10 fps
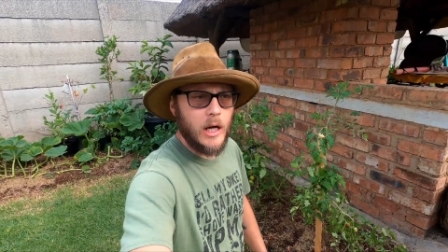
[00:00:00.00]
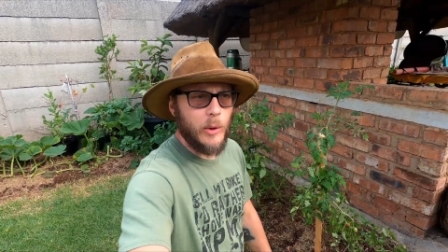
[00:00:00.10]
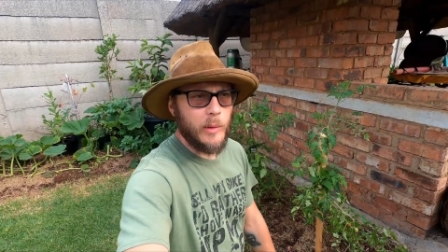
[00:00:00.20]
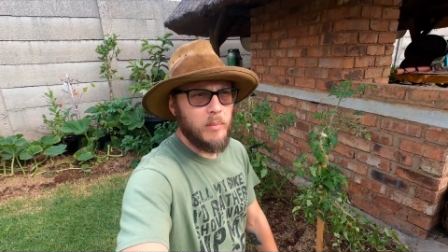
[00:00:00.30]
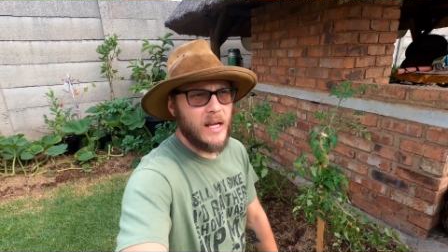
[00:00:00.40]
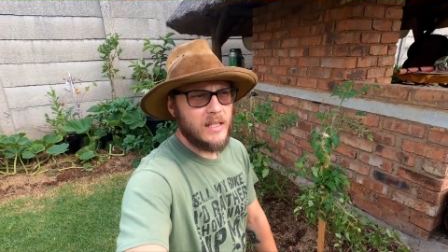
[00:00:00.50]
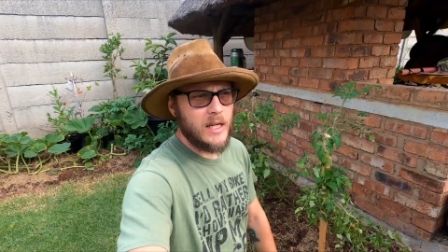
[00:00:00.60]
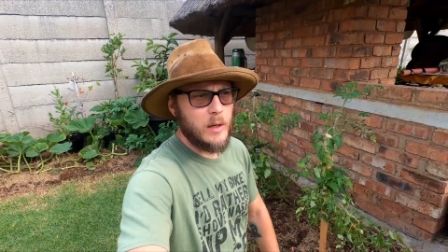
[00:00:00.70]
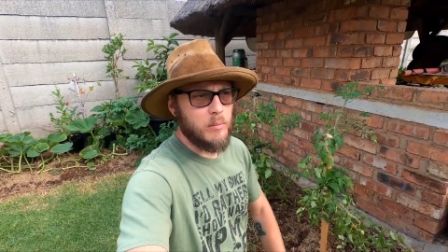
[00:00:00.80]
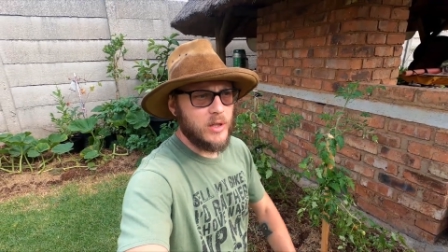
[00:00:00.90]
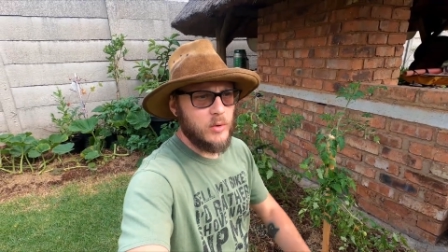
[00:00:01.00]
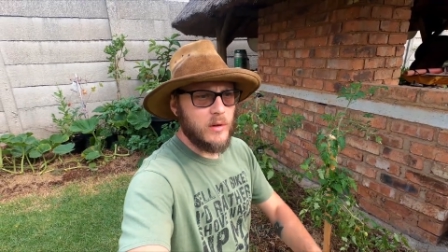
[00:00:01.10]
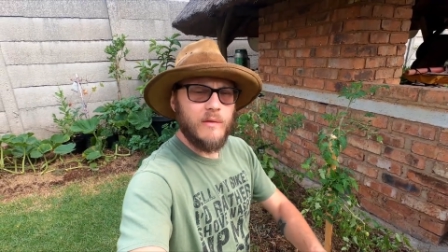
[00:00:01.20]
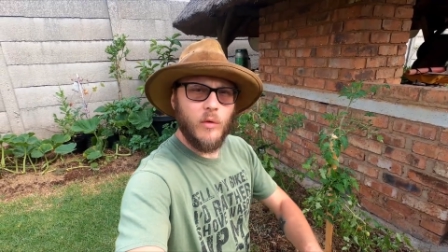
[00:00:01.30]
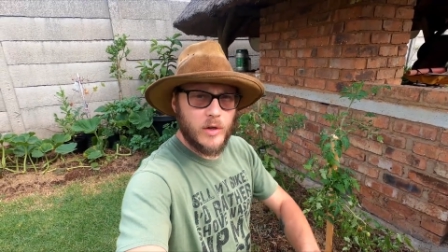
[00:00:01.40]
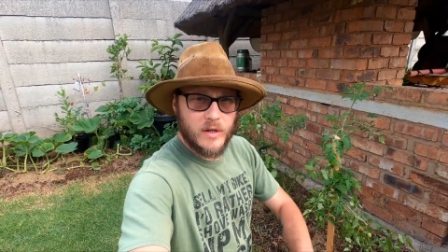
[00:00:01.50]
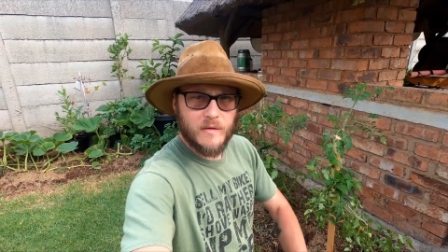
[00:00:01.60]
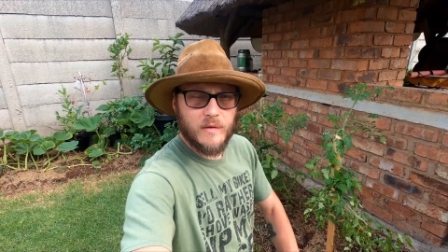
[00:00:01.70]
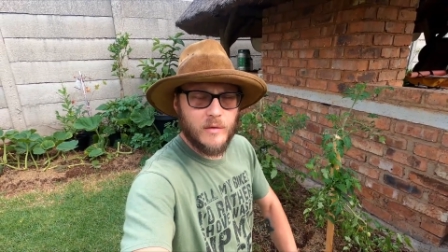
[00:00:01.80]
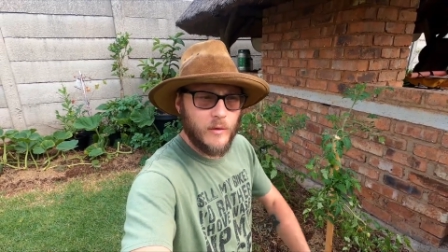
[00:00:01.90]
We placed them between
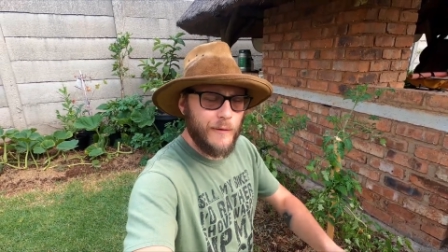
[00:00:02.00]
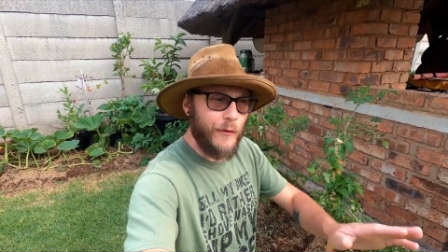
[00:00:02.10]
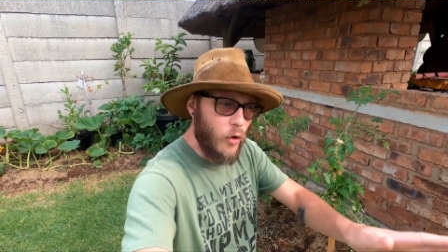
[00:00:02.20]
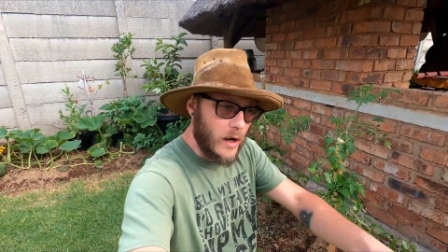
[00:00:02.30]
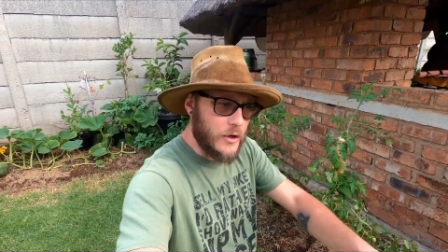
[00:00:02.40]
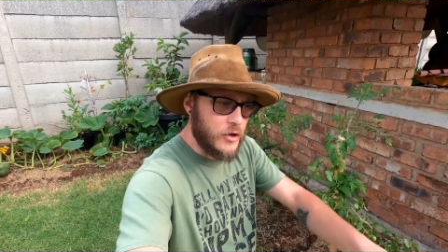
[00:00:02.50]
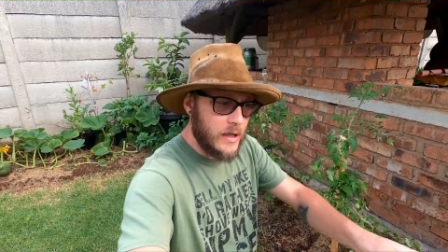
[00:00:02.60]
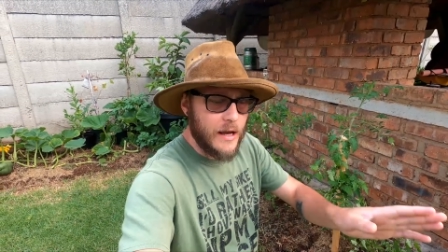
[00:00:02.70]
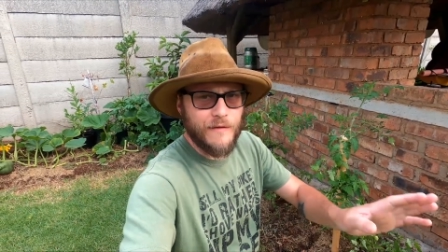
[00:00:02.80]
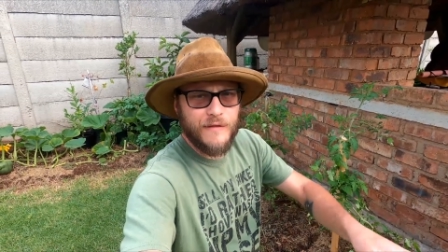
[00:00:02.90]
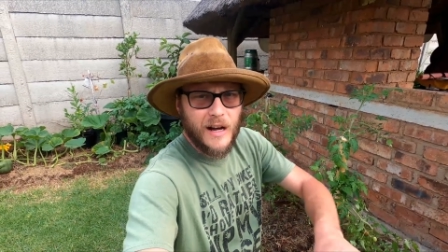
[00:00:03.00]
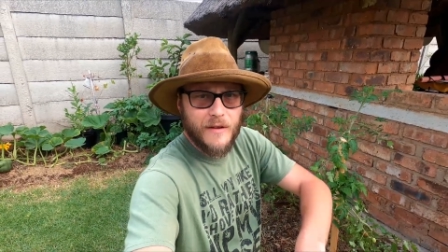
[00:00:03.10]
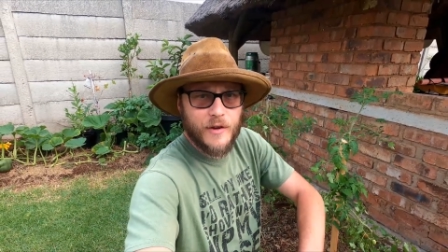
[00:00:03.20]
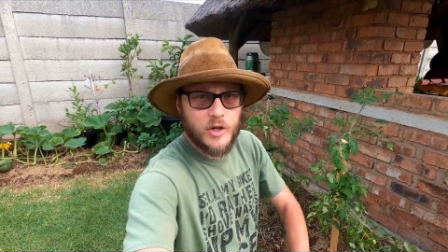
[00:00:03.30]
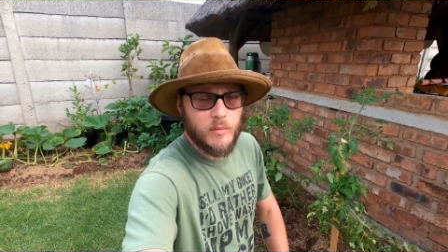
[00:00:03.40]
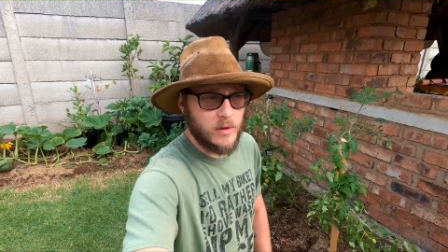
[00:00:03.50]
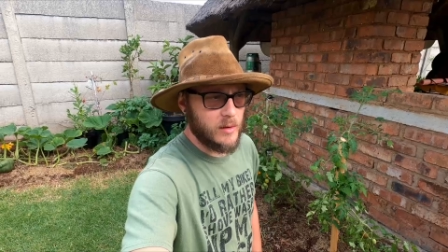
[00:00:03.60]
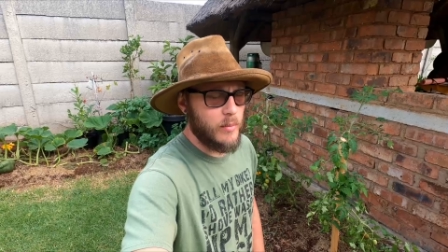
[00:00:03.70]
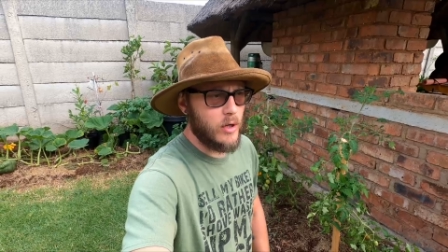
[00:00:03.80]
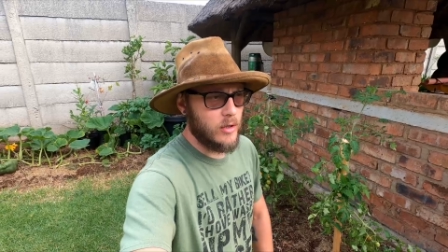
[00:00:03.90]
400 and 500
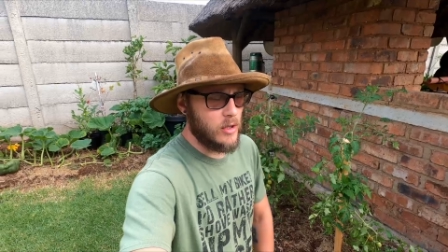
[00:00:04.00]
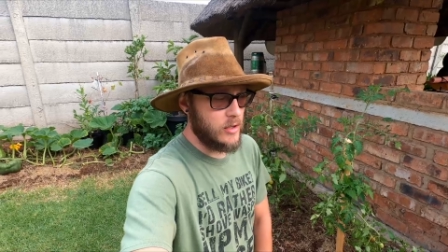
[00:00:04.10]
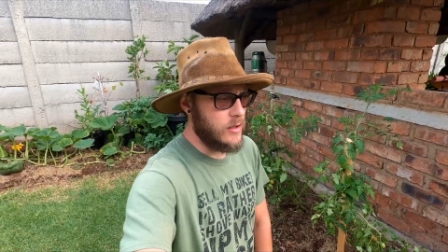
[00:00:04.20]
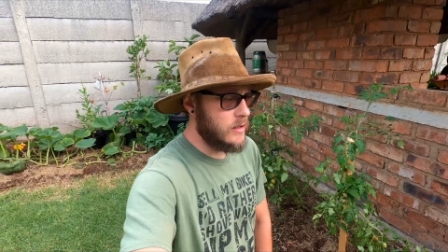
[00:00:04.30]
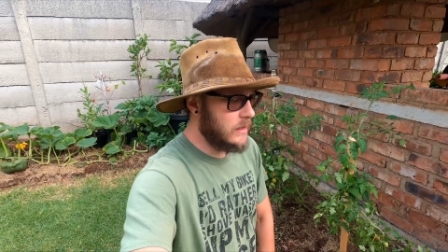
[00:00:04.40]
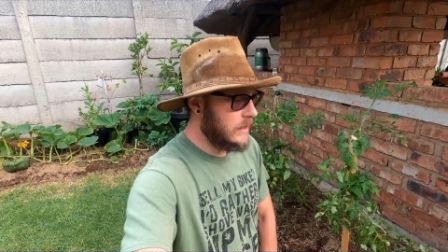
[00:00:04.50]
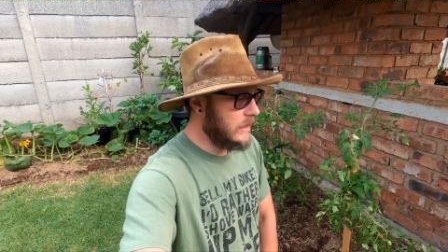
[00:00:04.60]
mils apart last year.